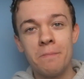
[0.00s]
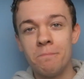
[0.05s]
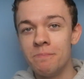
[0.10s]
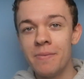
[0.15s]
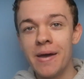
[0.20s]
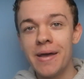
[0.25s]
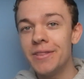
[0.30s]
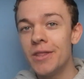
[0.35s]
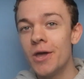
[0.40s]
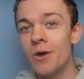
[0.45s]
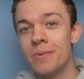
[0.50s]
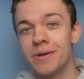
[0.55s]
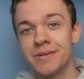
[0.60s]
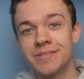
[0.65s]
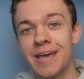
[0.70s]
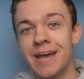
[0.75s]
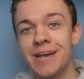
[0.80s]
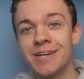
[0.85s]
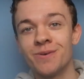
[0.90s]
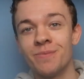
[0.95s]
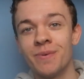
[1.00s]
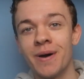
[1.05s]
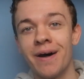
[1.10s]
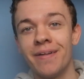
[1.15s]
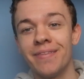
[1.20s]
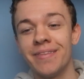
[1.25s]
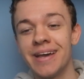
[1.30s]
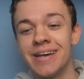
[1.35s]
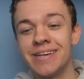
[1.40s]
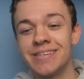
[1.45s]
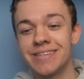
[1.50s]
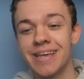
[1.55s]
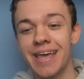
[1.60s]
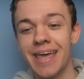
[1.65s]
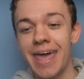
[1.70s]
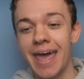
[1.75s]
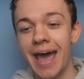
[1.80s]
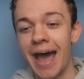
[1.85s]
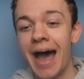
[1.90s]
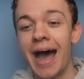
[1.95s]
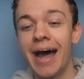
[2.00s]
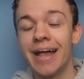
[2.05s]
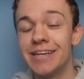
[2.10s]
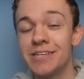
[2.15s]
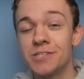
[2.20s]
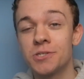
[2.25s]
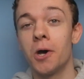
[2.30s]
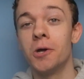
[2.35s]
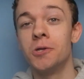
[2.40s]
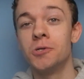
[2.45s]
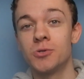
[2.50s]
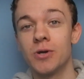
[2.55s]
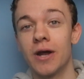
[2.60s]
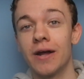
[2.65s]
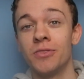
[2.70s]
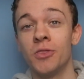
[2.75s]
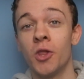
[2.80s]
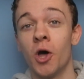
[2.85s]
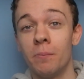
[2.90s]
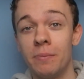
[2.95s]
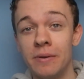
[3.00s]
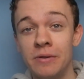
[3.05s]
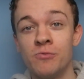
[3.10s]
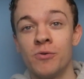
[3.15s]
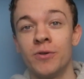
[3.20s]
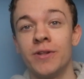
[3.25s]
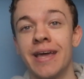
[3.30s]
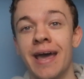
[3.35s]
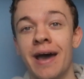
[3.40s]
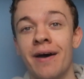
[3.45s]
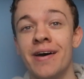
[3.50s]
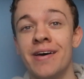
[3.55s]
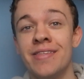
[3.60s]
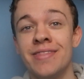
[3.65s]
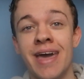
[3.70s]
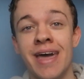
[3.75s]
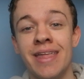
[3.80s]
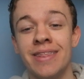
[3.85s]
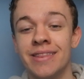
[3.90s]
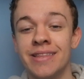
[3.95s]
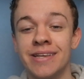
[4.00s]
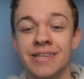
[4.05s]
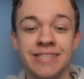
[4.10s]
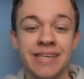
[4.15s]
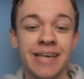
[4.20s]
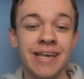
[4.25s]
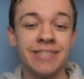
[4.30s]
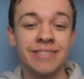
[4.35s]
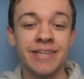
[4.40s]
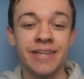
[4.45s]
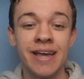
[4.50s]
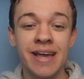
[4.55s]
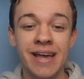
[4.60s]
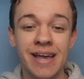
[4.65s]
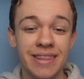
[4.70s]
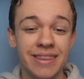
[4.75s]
make no mistakes about this, had his contract not been running out at the end of the season,